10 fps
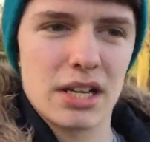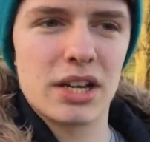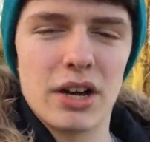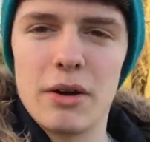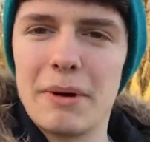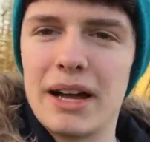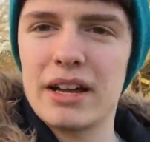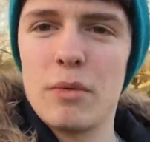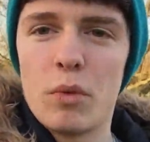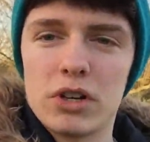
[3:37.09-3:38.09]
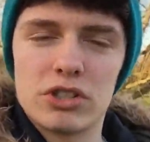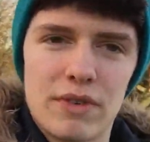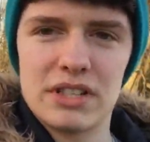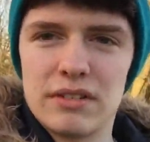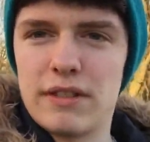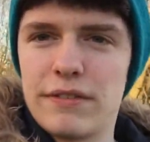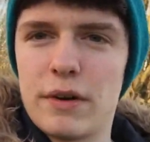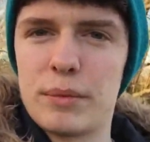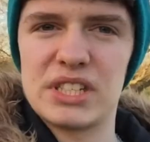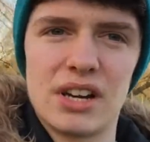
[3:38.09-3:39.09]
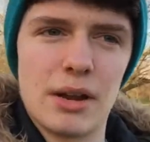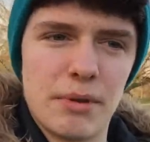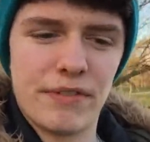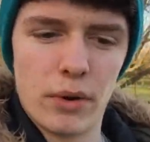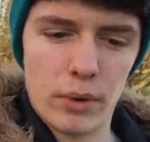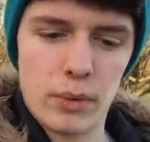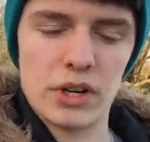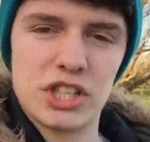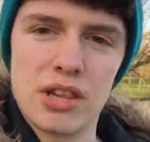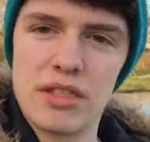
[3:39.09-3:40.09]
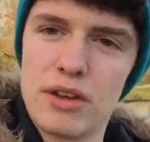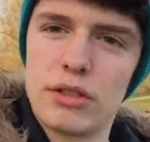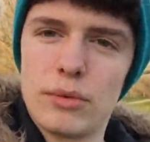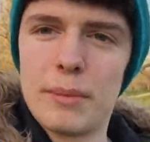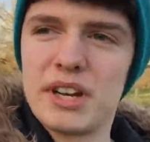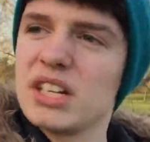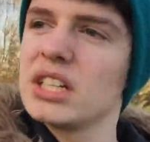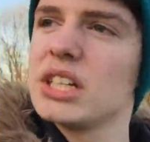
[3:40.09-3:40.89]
go back and watch the rest of the film we started before we are watching The Other Woman.